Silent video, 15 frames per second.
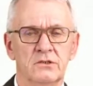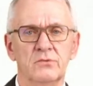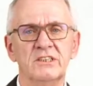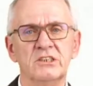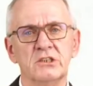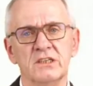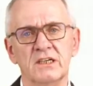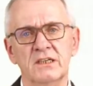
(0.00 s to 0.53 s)

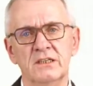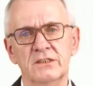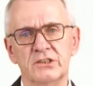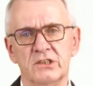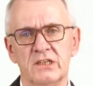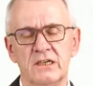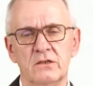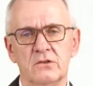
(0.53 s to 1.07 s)
twist
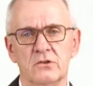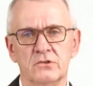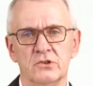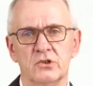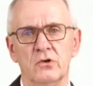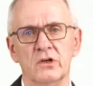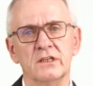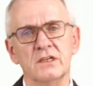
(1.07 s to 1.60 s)
drills, think on
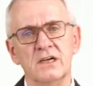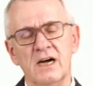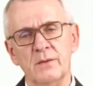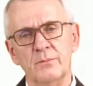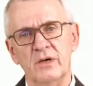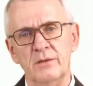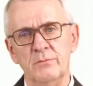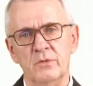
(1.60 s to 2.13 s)
solid
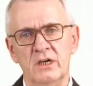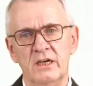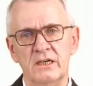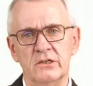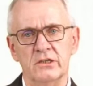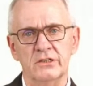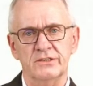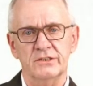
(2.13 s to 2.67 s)
carbide
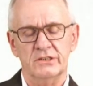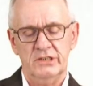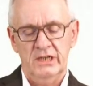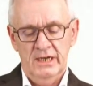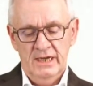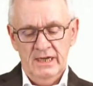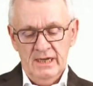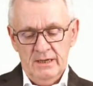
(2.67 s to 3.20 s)
milling cutters.
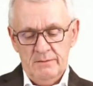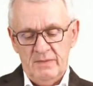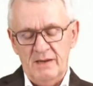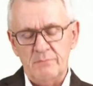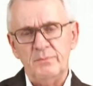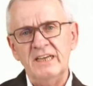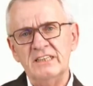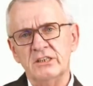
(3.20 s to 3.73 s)

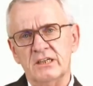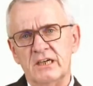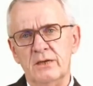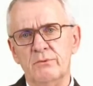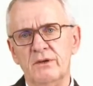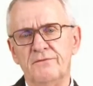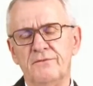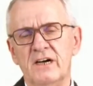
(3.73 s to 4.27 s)
But
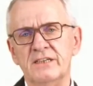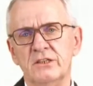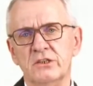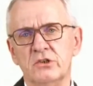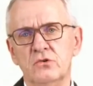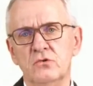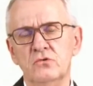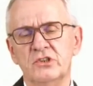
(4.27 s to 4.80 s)
basically, we find the
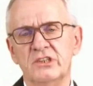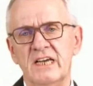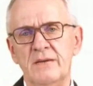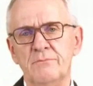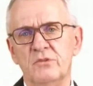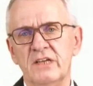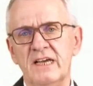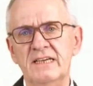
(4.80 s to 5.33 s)
two
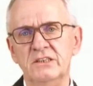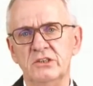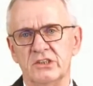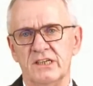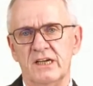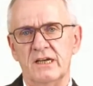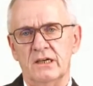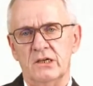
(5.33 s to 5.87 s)
same
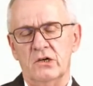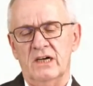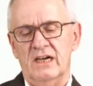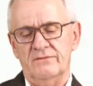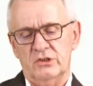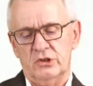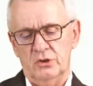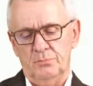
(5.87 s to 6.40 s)
things there. You
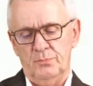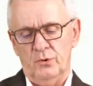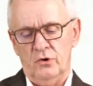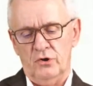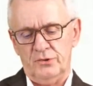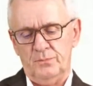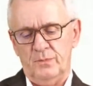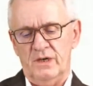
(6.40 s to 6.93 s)
have a
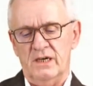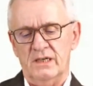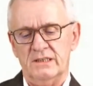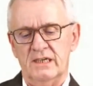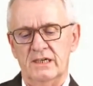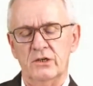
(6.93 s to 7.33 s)
support part